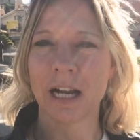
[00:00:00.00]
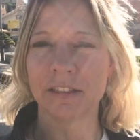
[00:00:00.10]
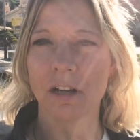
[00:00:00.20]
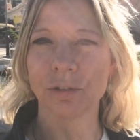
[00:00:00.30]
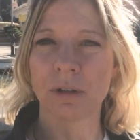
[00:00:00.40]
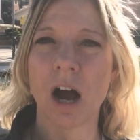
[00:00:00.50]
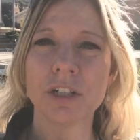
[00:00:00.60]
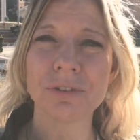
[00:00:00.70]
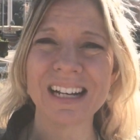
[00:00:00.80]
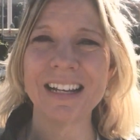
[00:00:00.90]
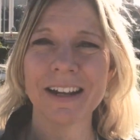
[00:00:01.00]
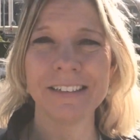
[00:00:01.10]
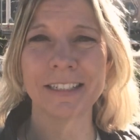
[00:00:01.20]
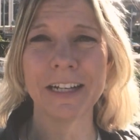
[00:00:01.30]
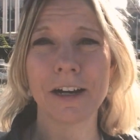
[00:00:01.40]
It's also in
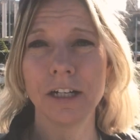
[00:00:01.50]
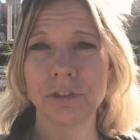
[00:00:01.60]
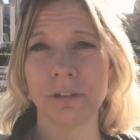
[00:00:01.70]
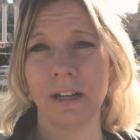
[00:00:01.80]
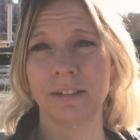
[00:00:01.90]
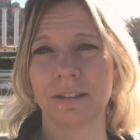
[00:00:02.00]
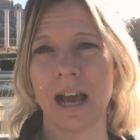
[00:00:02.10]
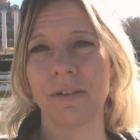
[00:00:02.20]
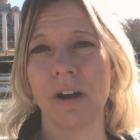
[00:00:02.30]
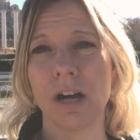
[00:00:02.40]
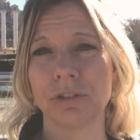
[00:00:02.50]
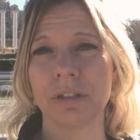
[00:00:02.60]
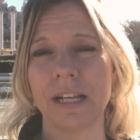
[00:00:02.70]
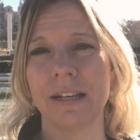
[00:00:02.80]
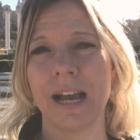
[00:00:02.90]
119 countries out of
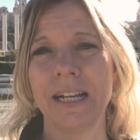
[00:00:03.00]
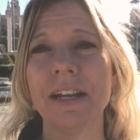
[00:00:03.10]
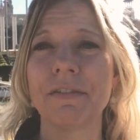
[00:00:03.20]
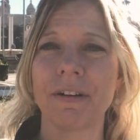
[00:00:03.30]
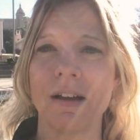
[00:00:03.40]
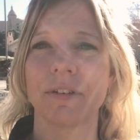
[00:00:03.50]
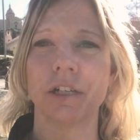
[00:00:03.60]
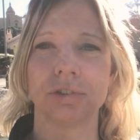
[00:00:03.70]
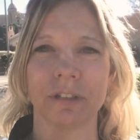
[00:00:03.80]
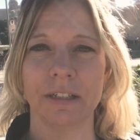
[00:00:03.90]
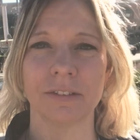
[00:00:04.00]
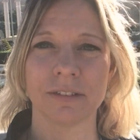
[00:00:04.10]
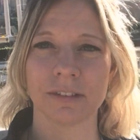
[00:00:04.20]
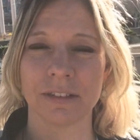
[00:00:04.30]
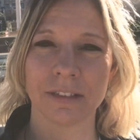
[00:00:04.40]
195
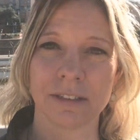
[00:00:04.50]
countries.